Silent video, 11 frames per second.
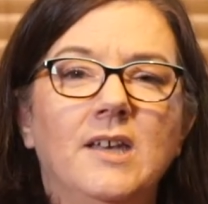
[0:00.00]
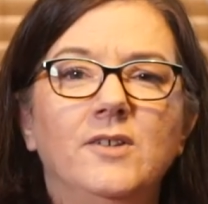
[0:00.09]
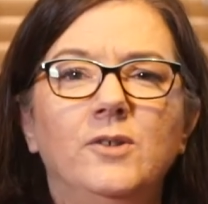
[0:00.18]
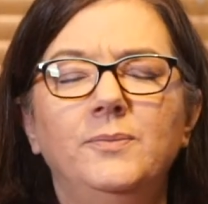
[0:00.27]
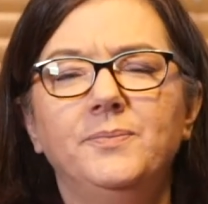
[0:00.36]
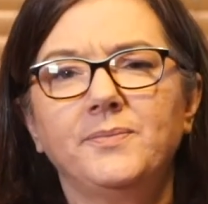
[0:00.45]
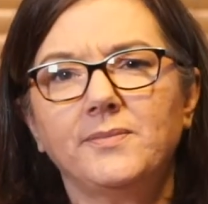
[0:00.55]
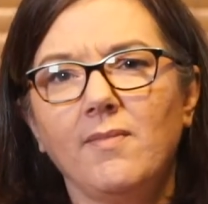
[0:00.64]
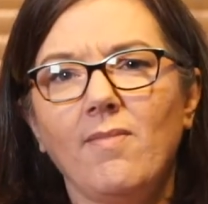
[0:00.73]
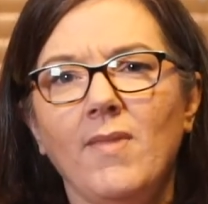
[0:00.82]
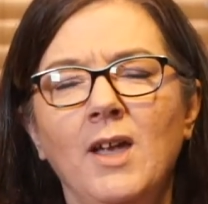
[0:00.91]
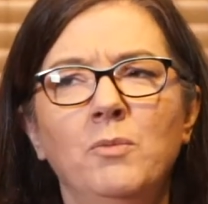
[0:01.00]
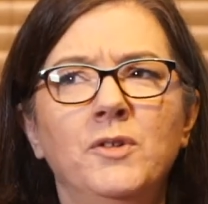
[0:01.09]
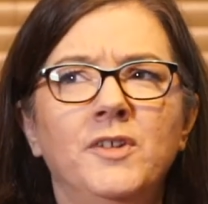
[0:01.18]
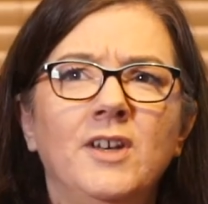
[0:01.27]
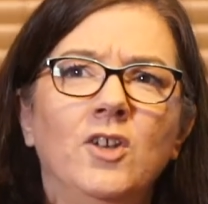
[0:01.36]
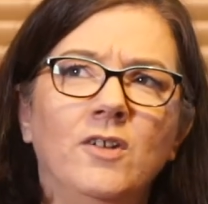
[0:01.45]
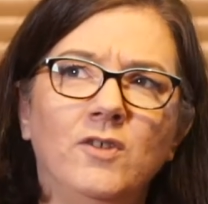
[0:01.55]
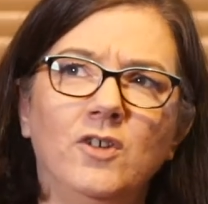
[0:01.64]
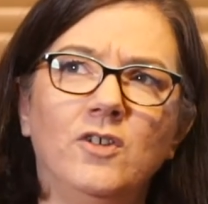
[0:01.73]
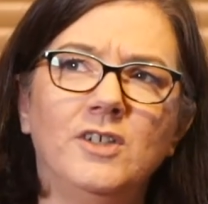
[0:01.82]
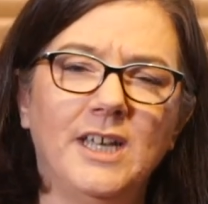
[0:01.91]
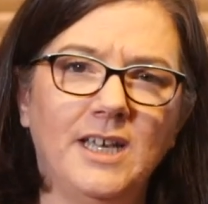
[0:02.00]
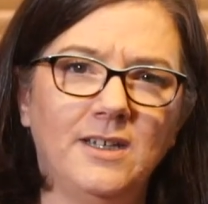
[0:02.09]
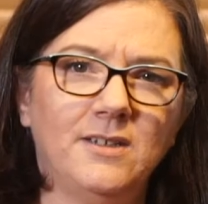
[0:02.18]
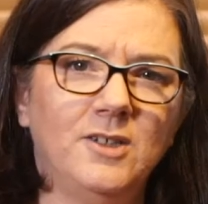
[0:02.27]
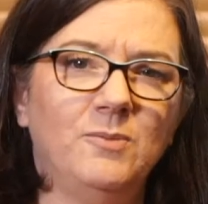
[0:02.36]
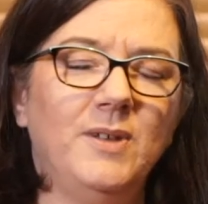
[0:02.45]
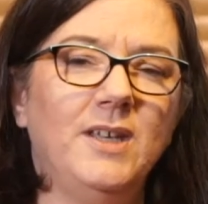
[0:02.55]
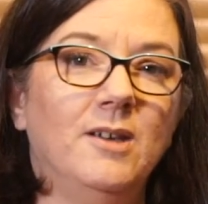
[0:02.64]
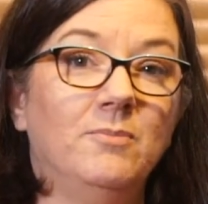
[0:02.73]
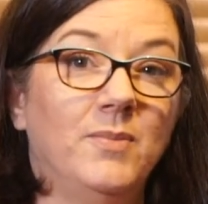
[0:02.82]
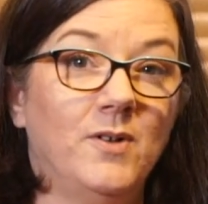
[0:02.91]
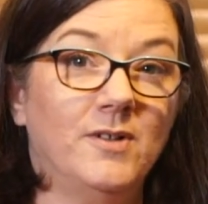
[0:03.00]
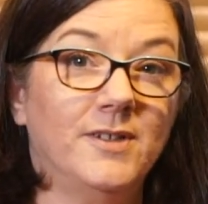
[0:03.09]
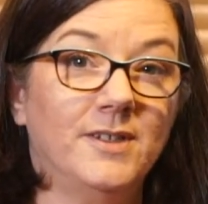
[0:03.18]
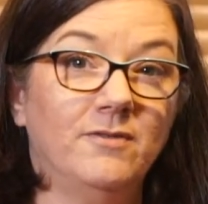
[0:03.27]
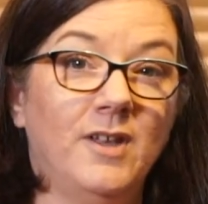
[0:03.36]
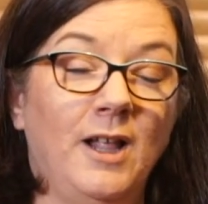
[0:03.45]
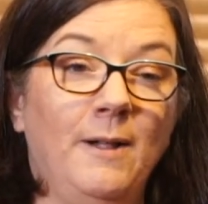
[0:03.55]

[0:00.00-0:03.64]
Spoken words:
So I would say to you, if you're tending to be impulsive,